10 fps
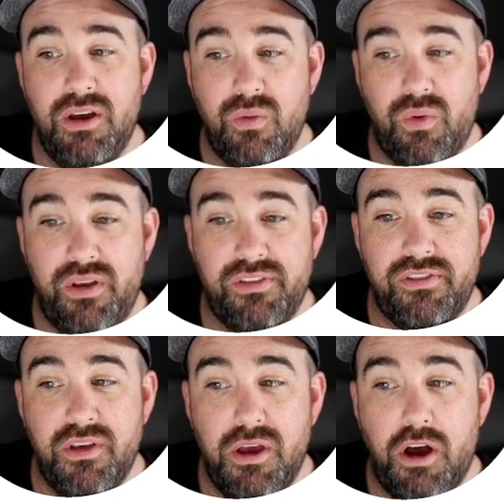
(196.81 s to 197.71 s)
was
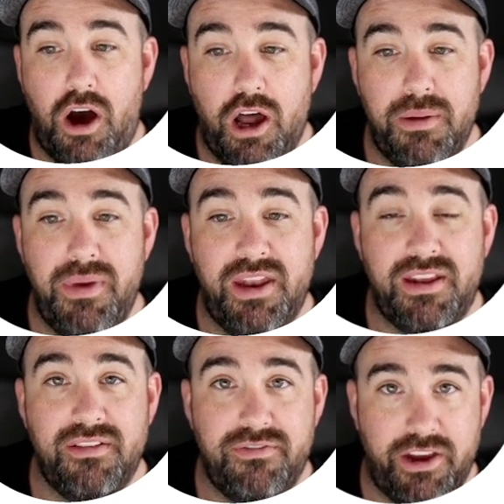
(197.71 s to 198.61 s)
automated
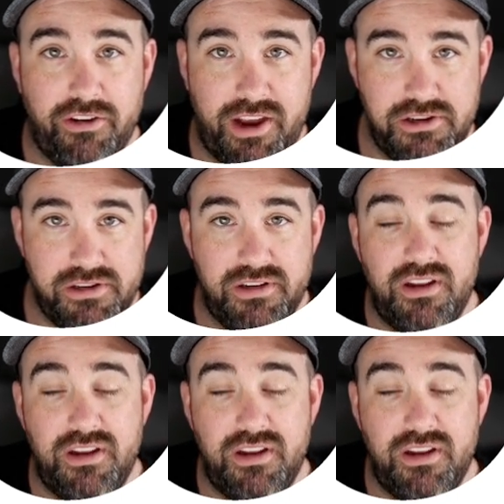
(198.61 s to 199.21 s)
configuration.